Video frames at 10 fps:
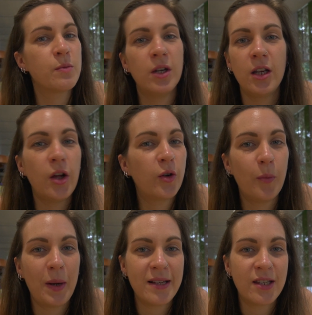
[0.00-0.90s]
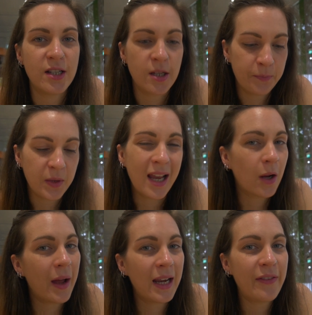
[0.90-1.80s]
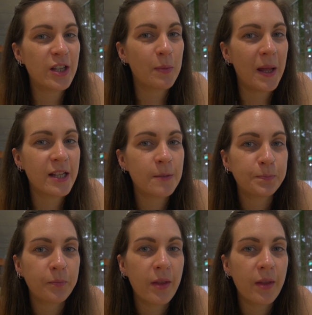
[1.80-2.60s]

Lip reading: smaller local places. I quite like this place.